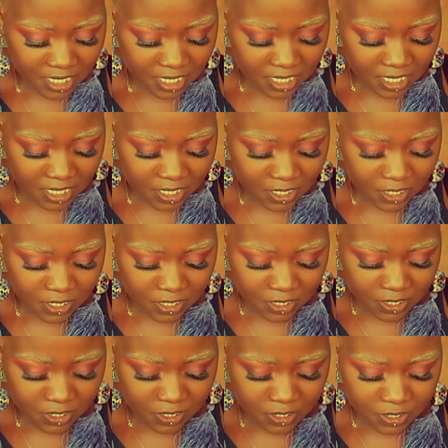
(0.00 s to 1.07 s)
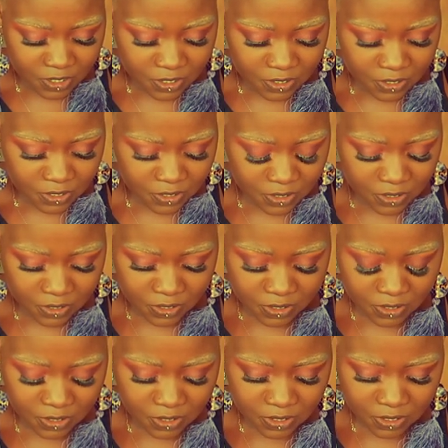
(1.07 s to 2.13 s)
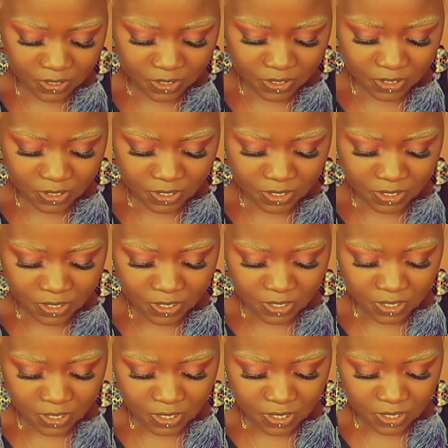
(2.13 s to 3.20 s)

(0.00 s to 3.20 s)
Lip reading: Nobody speaks.